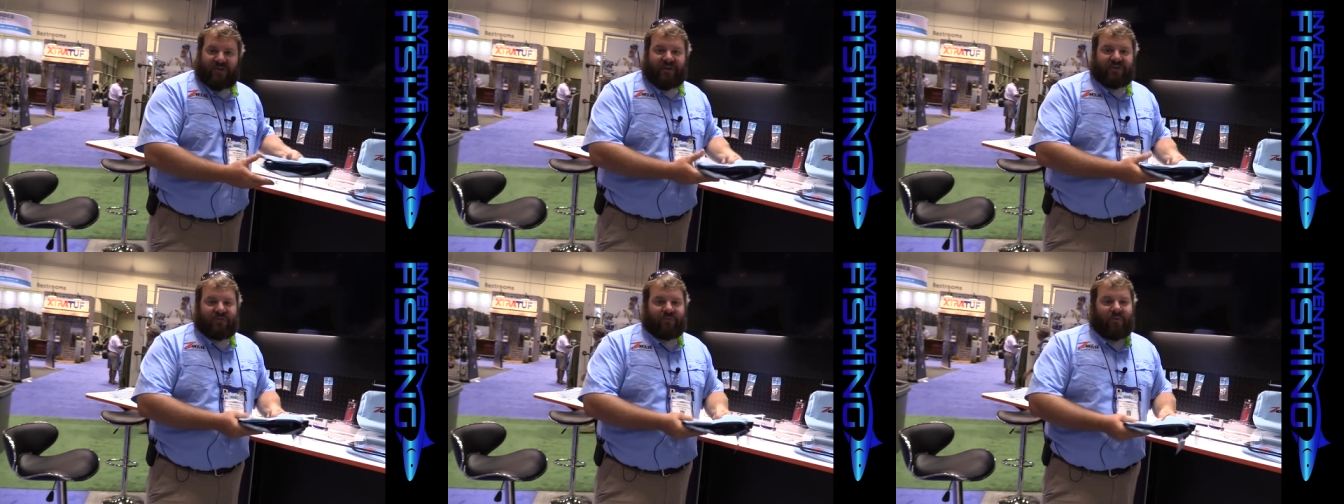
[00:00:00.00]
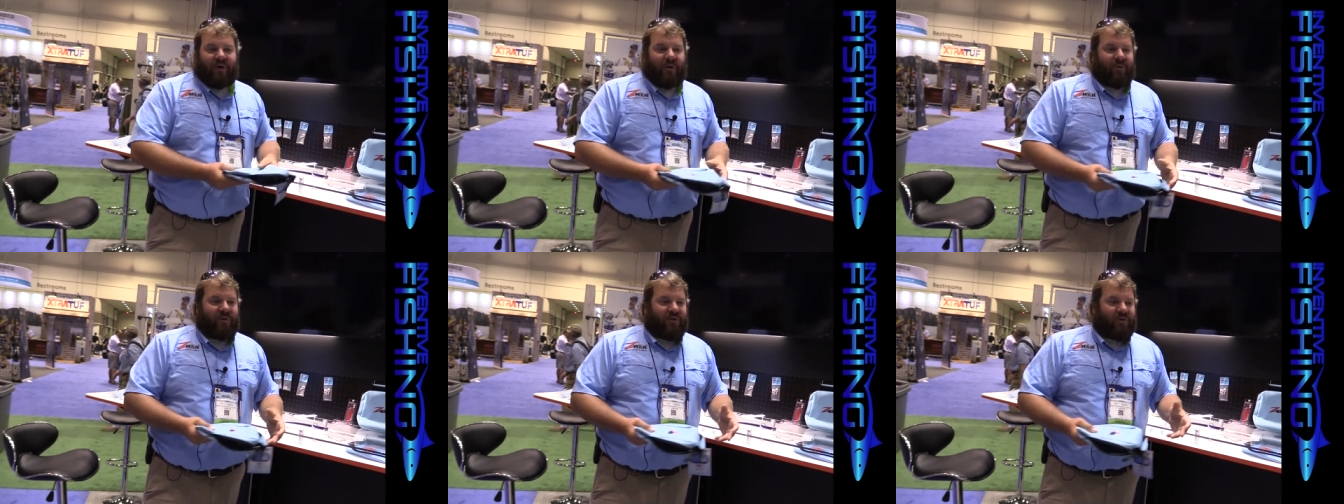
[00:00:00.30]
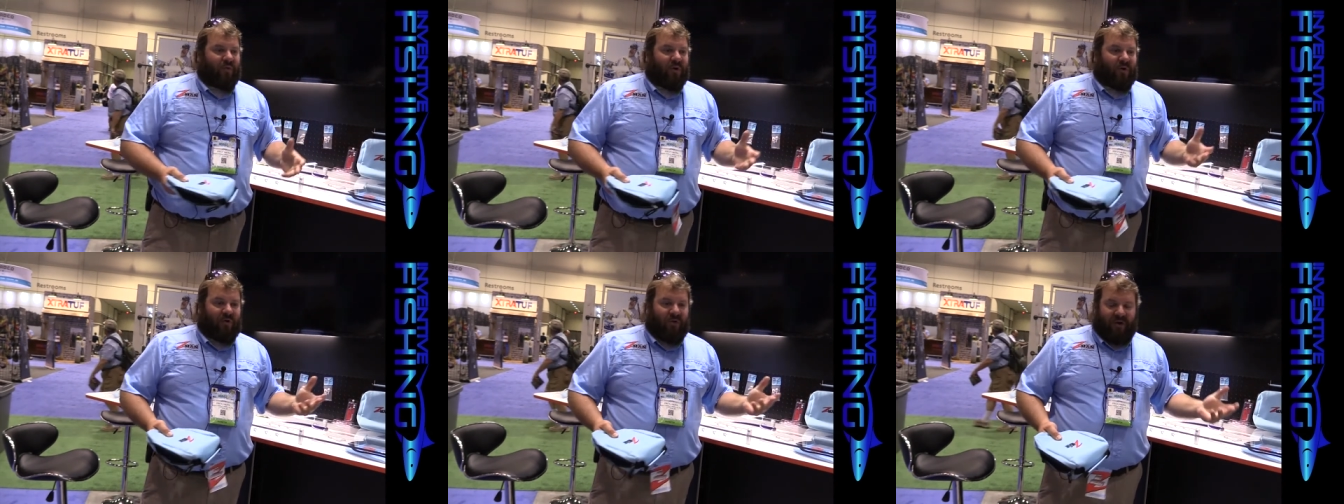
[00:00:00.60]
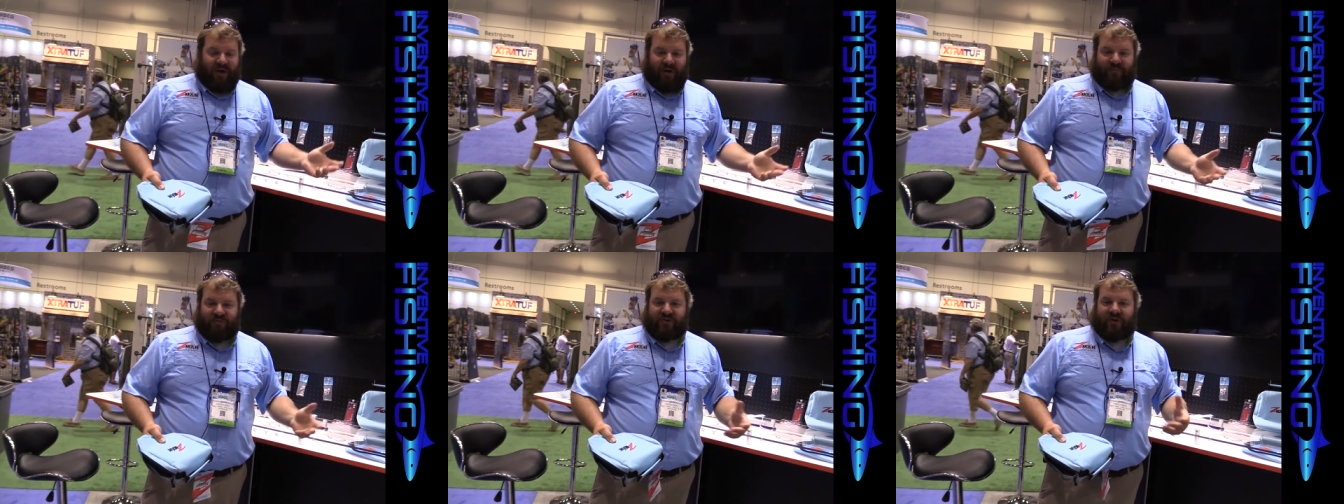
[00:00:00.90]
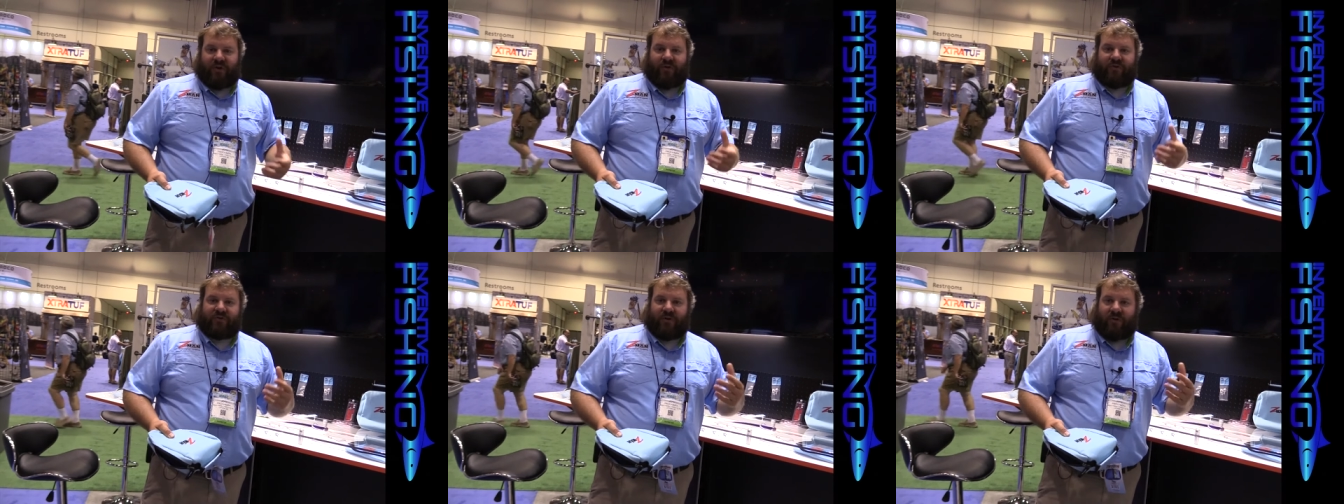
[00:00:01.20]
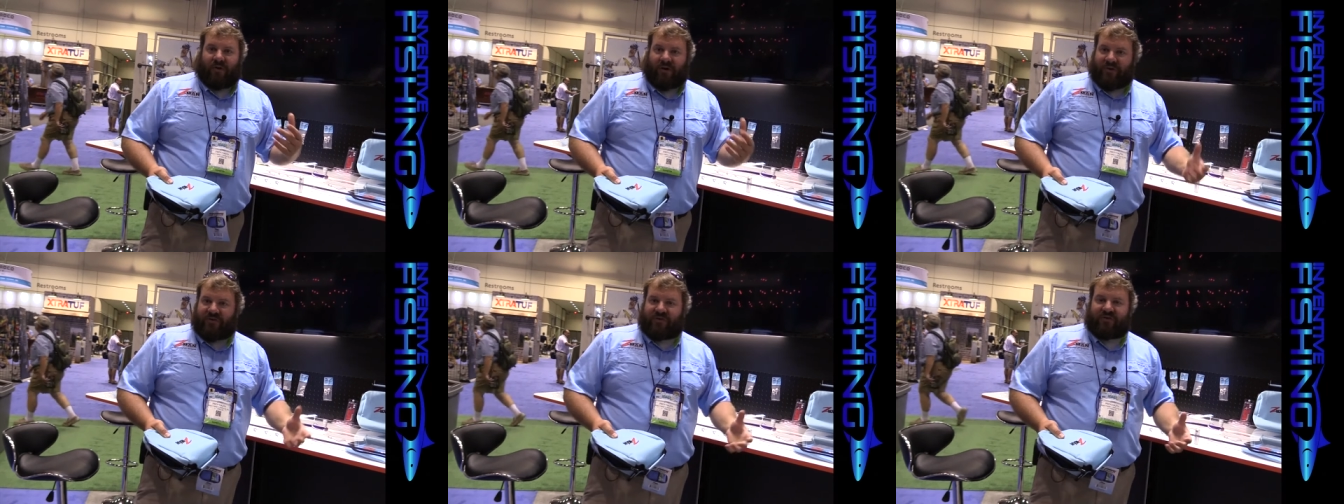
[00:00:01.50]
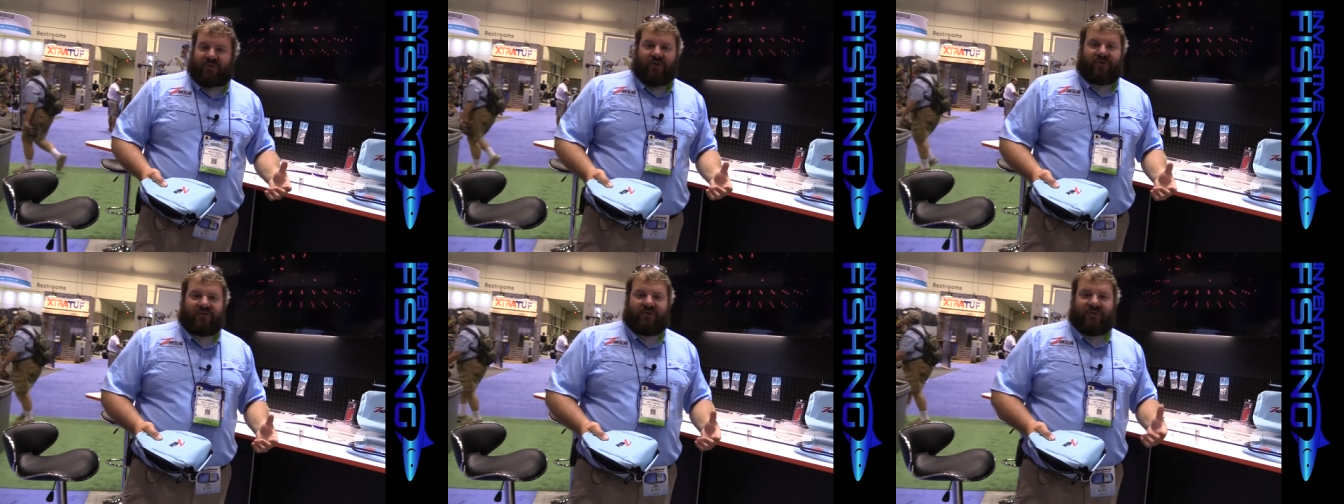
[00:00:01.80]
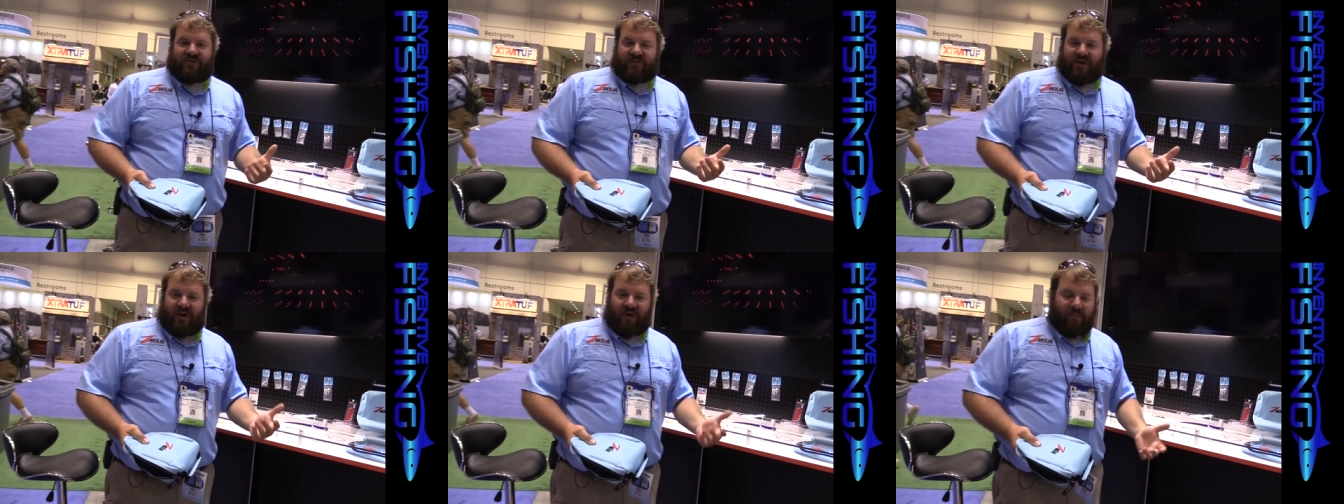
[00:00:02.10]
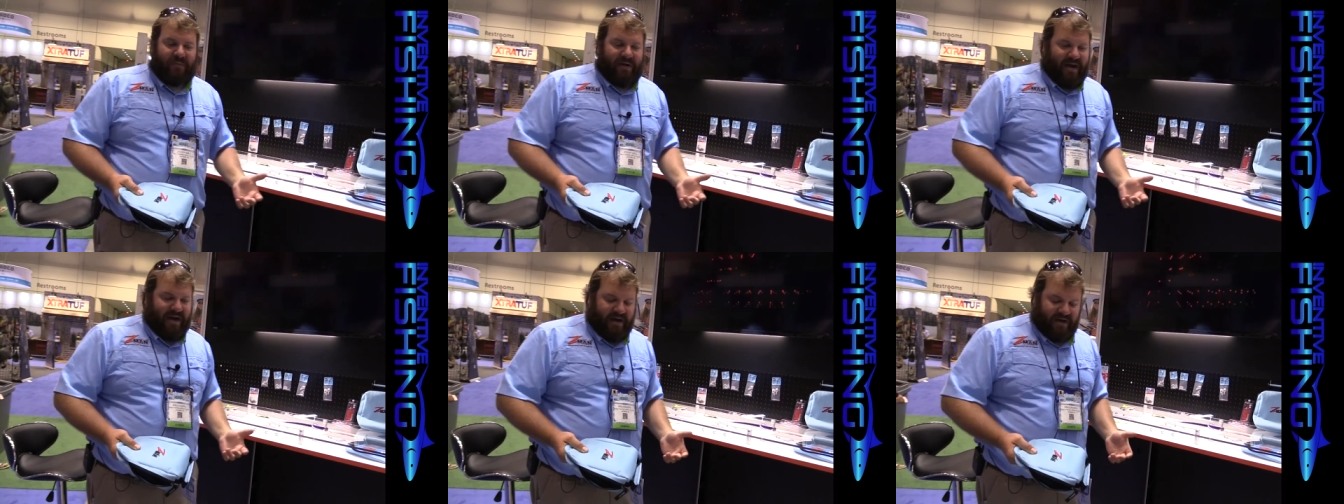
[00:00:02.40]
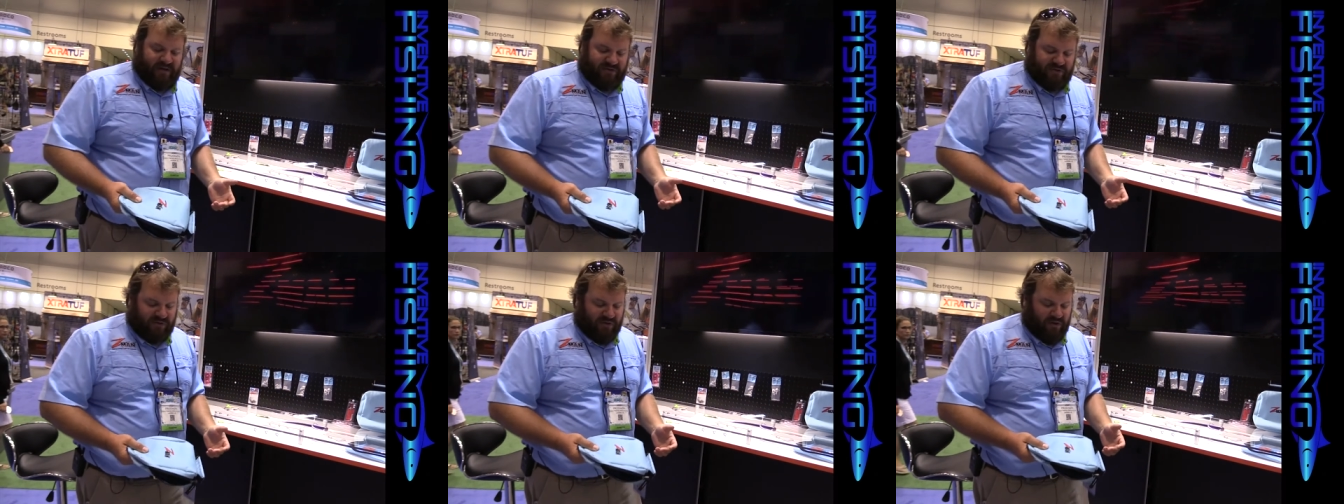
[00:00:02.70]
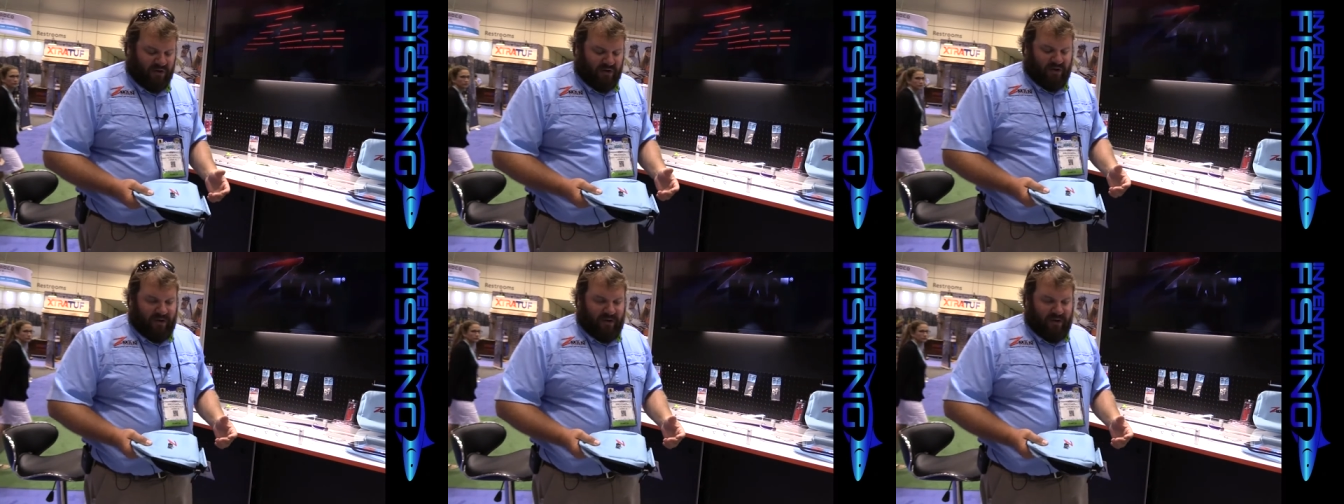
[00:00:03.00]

That's why we do our clamshells and our inserts inside our bags.